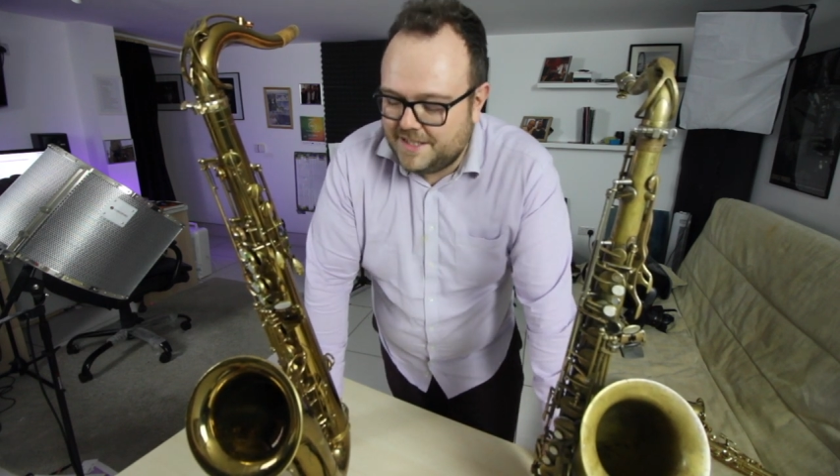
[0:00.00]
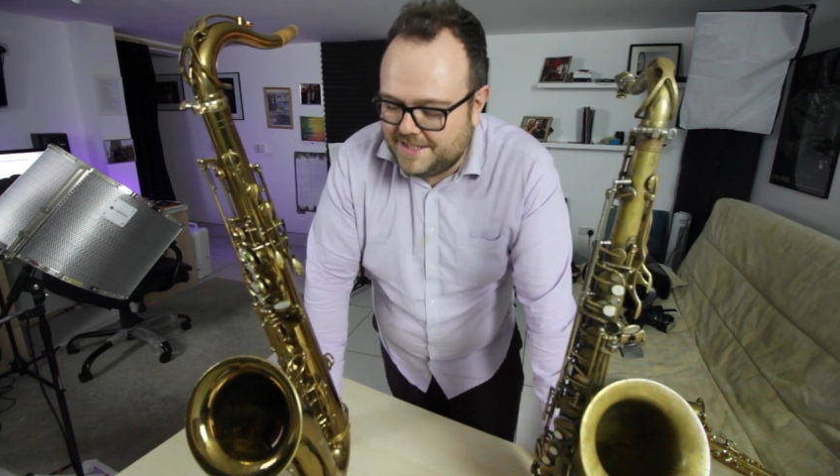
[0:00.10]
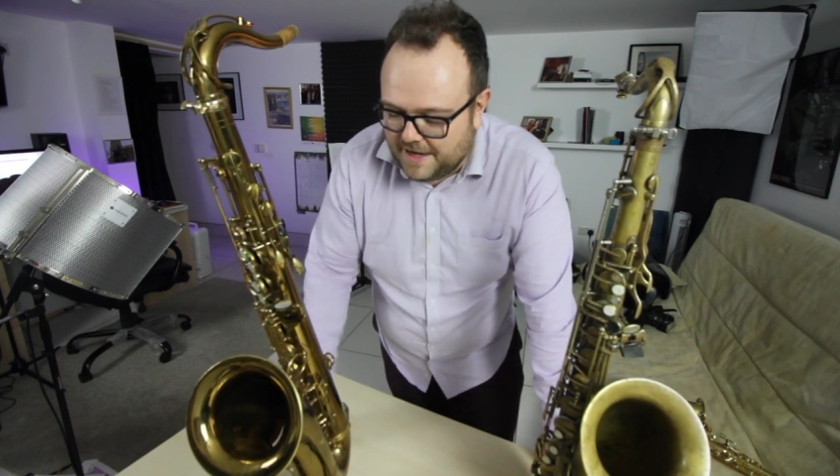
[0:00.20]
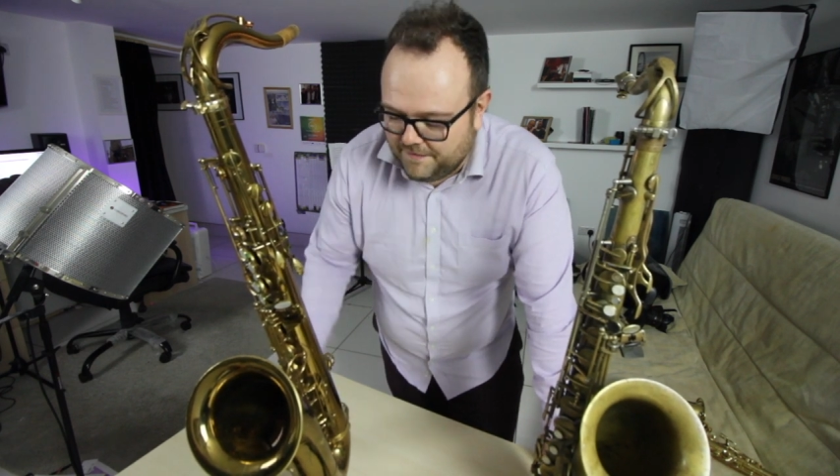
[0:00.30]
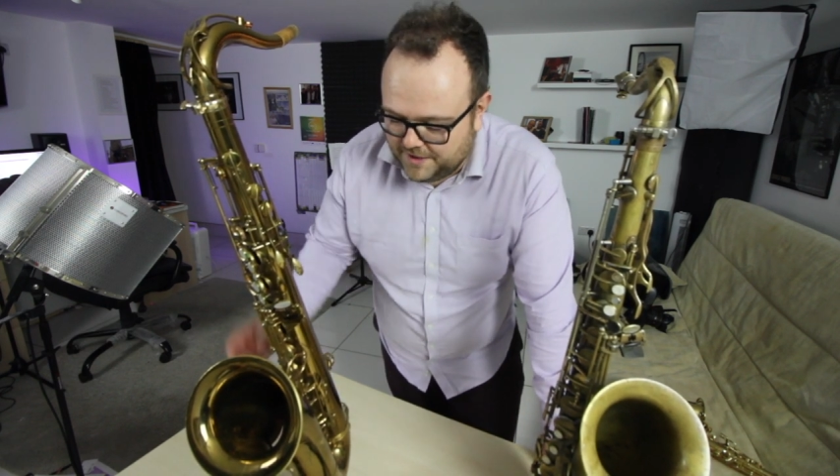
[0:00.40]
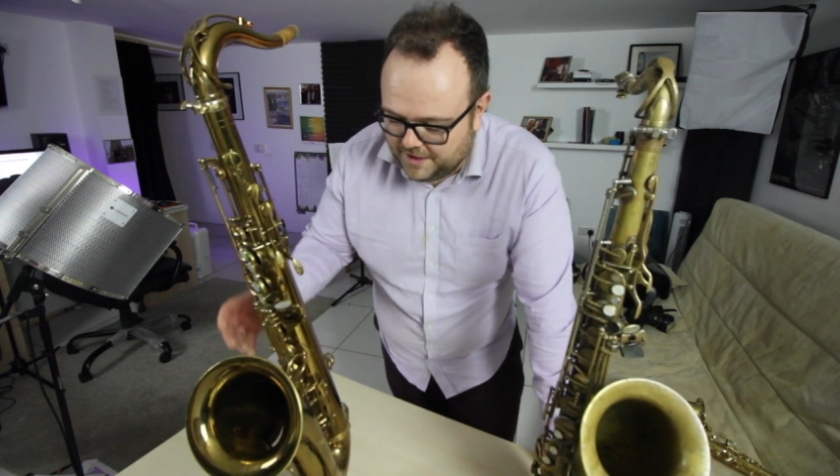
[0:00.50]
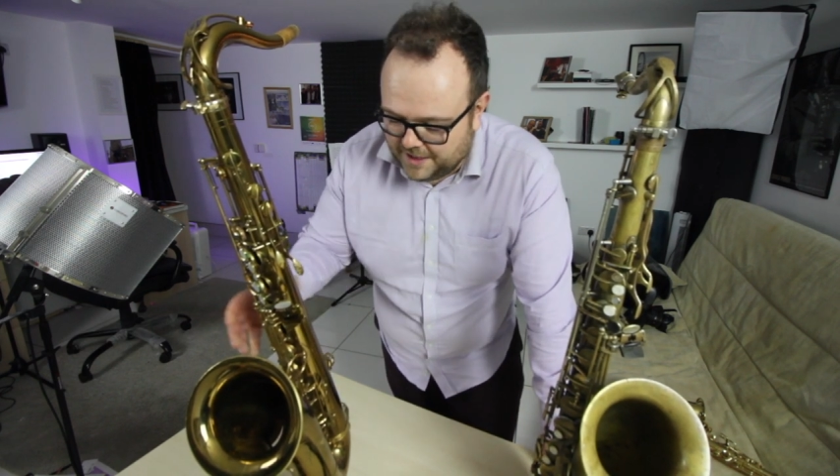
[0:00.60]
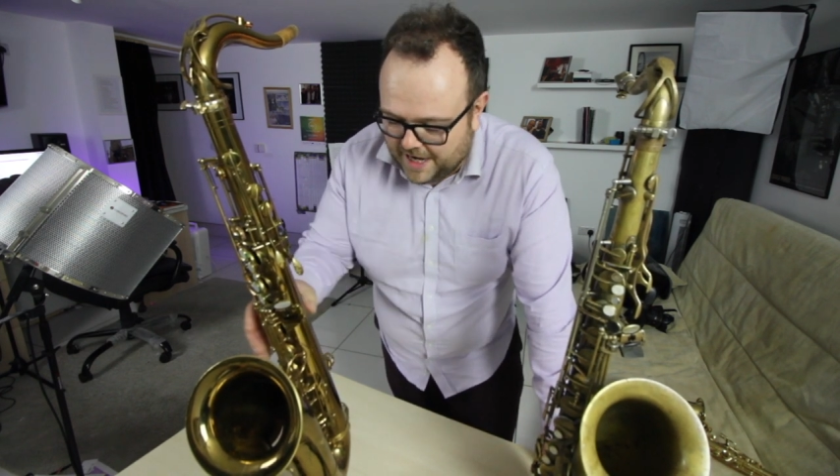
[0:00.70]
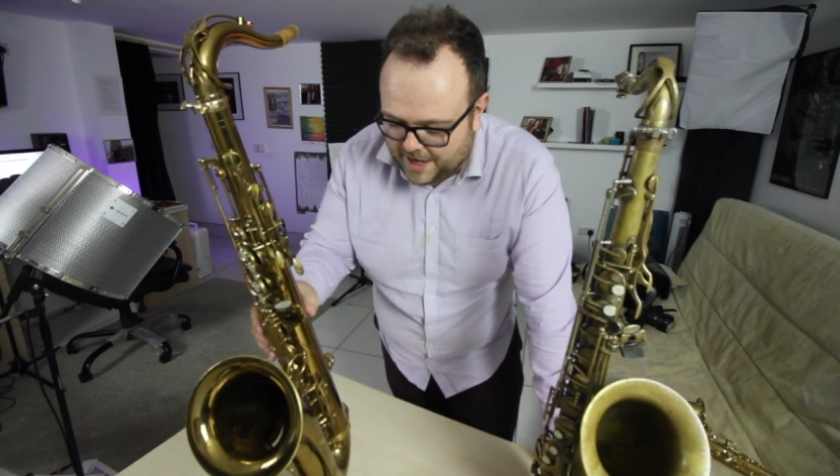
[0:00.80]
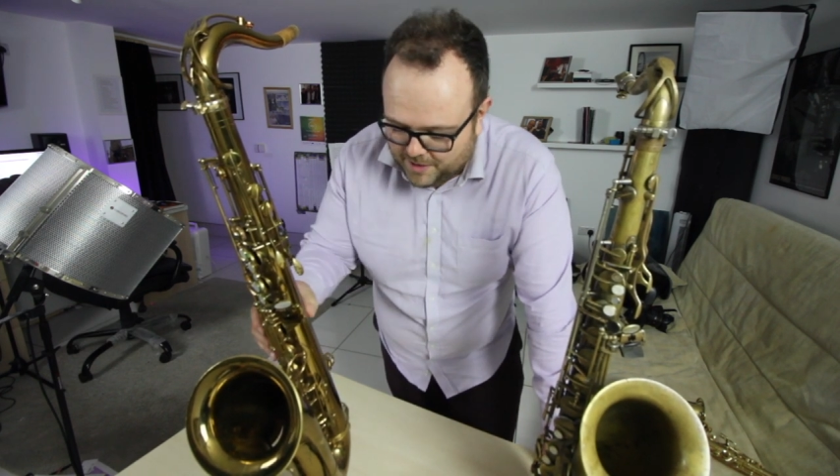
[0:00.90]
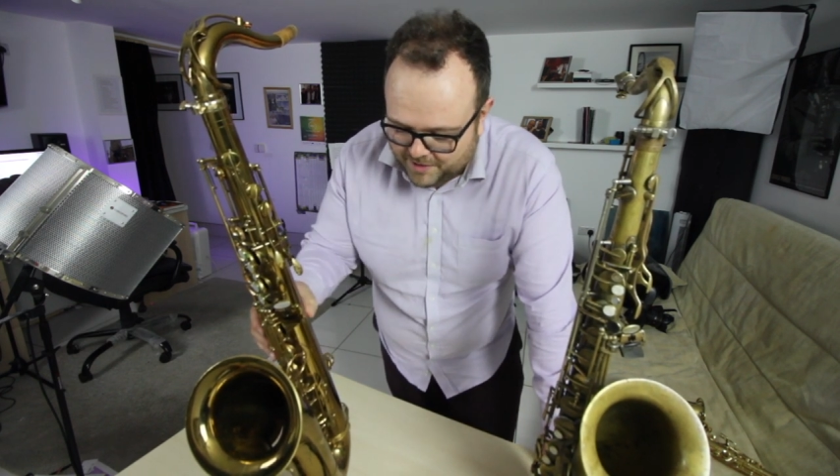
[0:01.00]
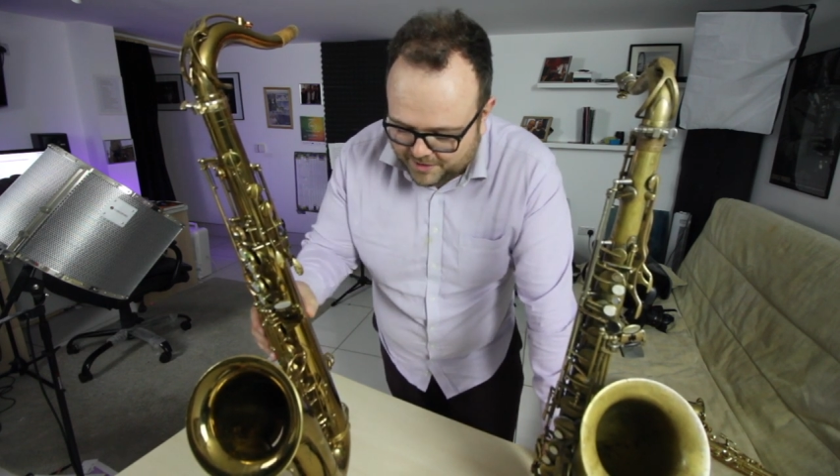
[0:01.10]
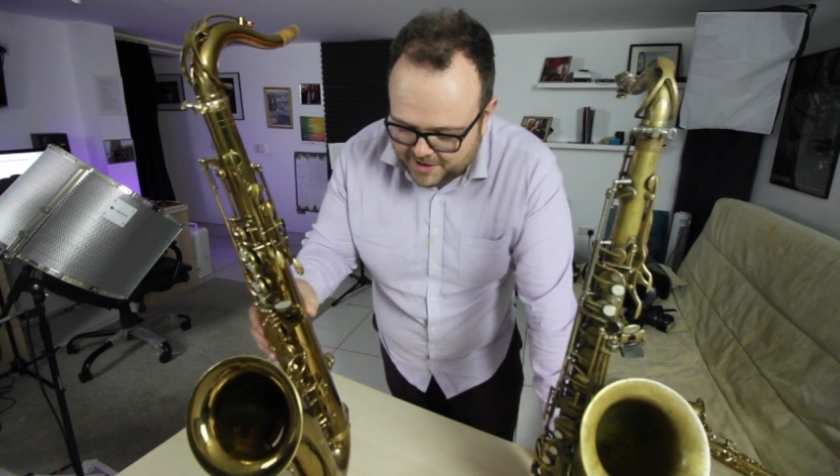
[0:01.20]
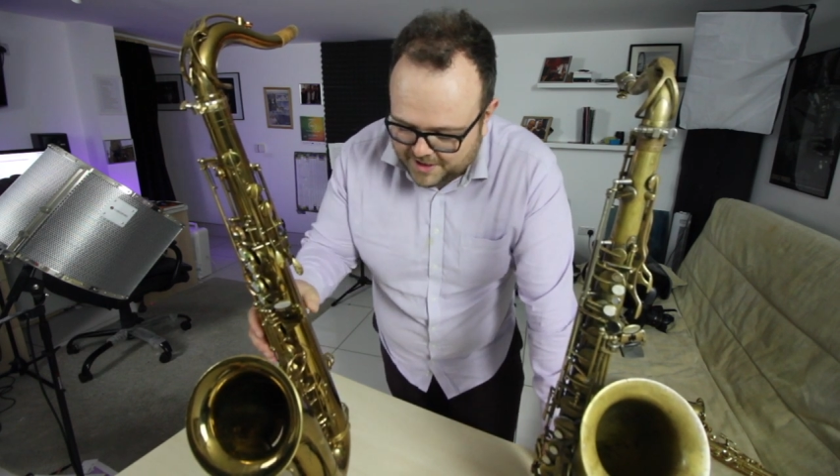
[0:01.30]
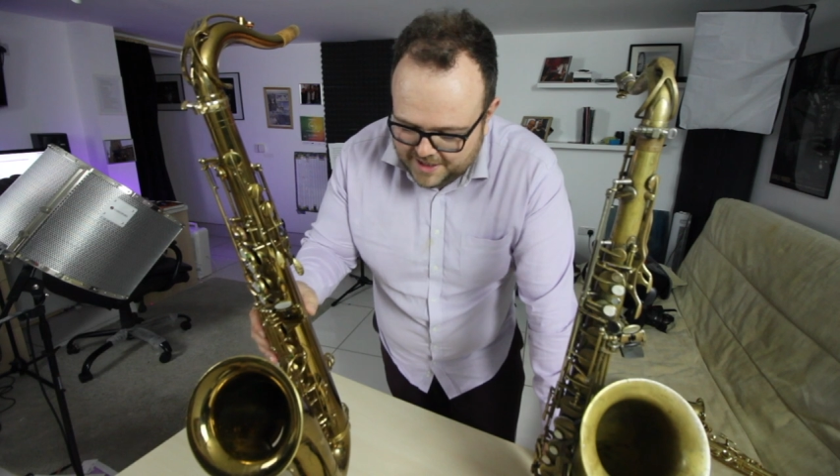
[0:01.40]
There's definitely
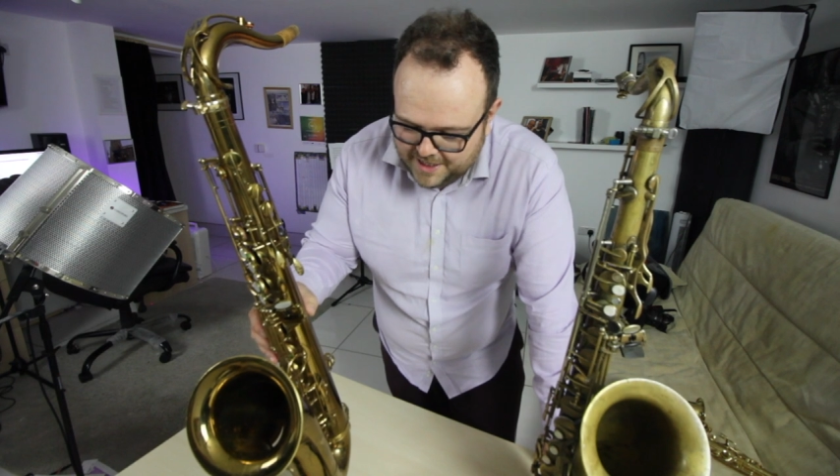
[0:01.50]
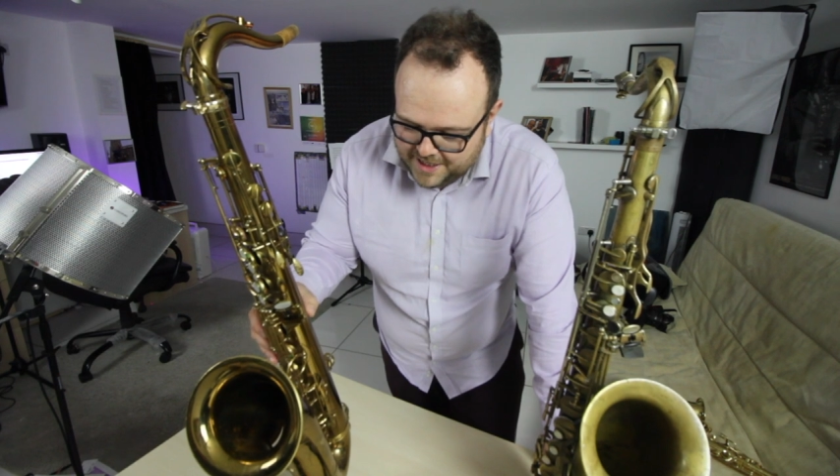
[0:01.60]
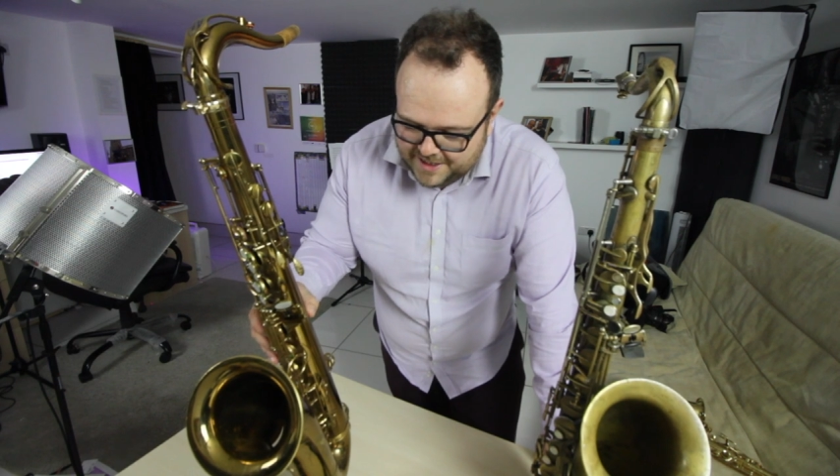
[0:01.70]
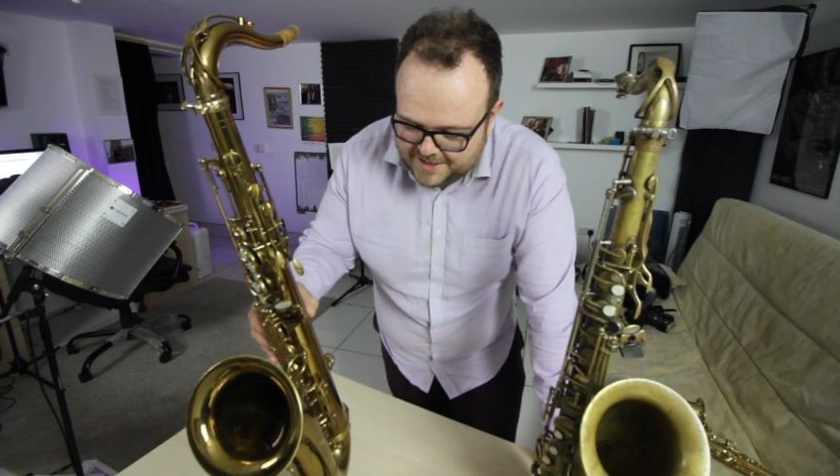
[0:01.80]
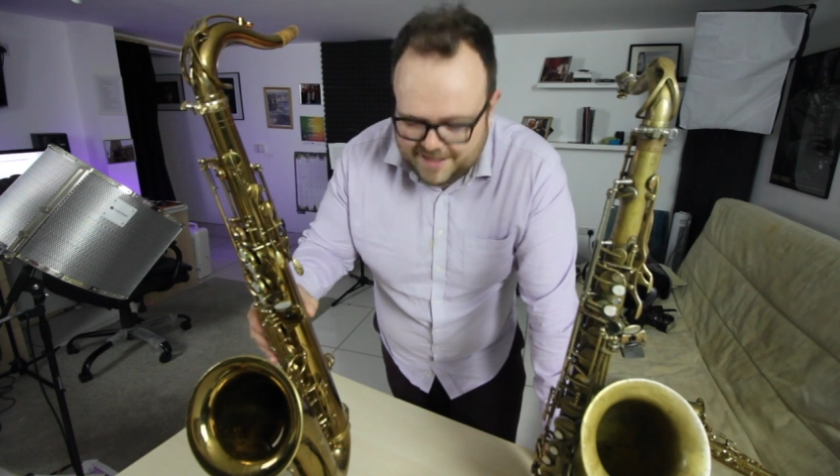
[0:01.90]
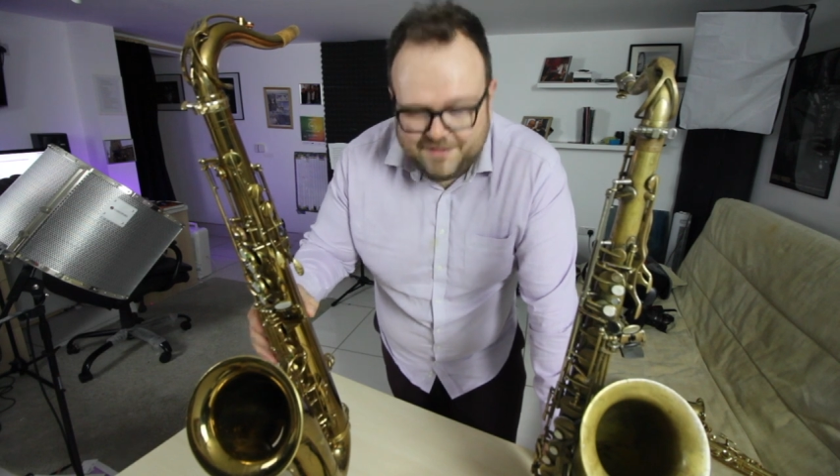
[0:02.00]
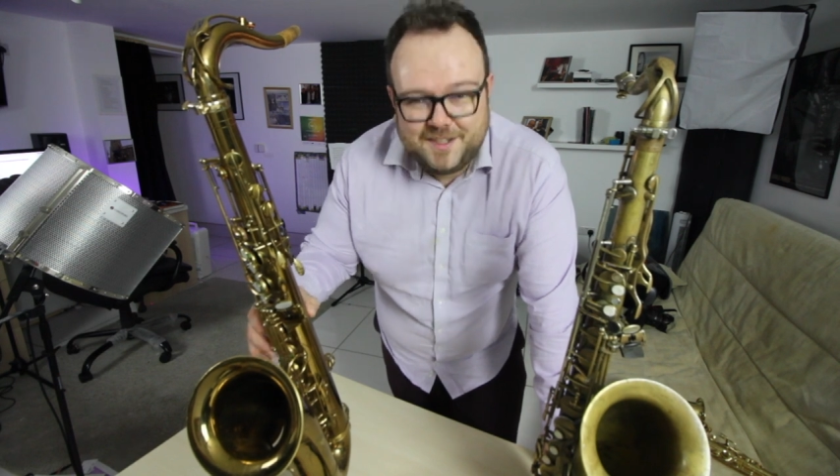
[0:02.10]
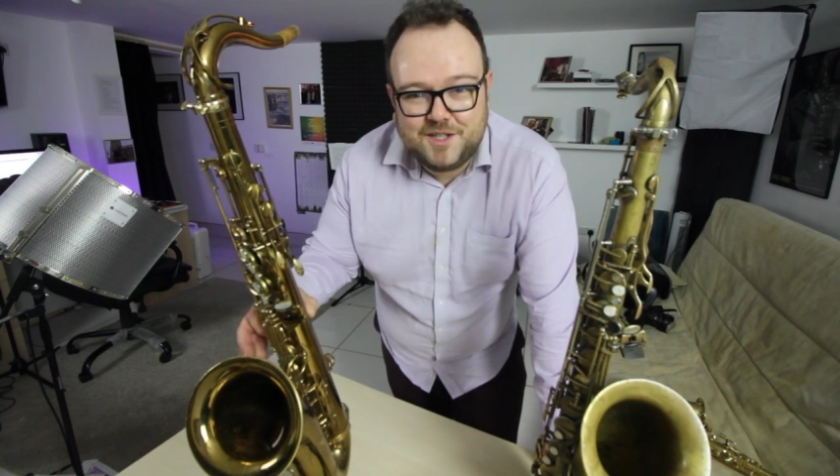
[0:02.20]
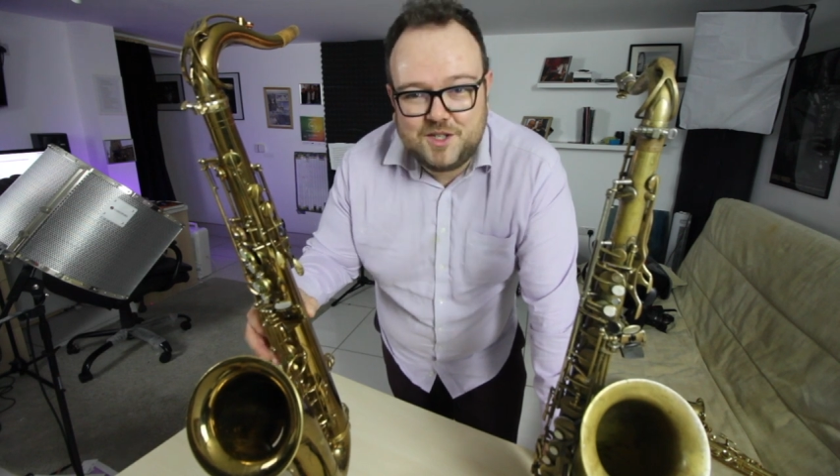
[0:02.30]
a